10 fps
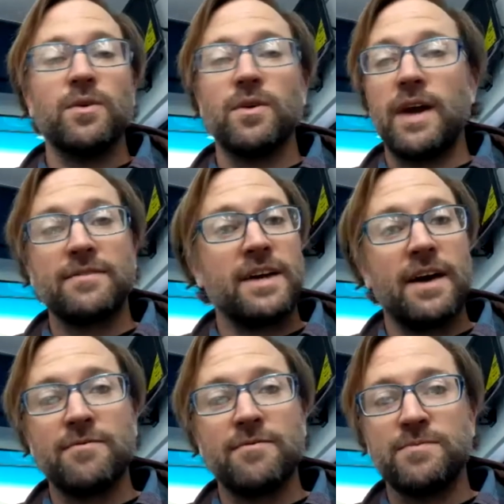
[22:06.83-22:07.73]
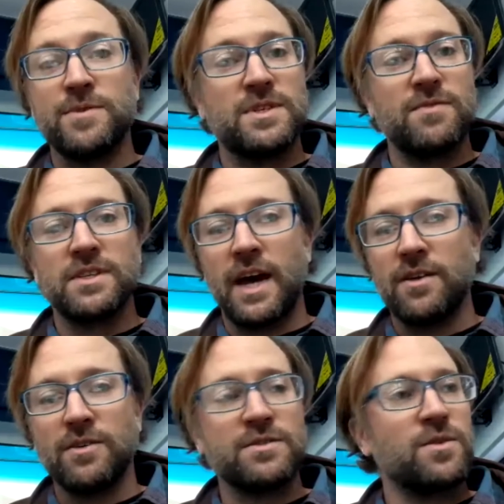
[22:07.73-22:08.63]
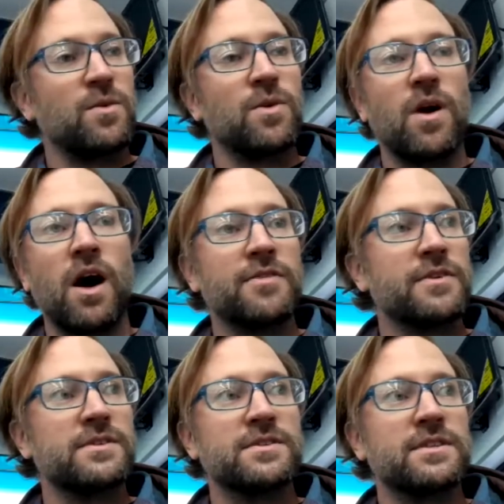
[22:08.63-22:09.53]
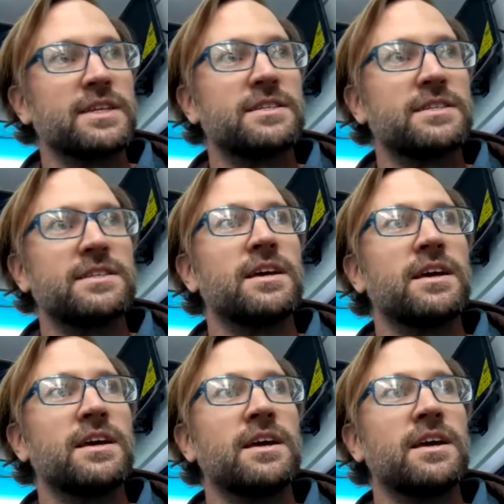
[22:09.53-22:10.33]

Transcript: You don't have to have specific titles or authors listed,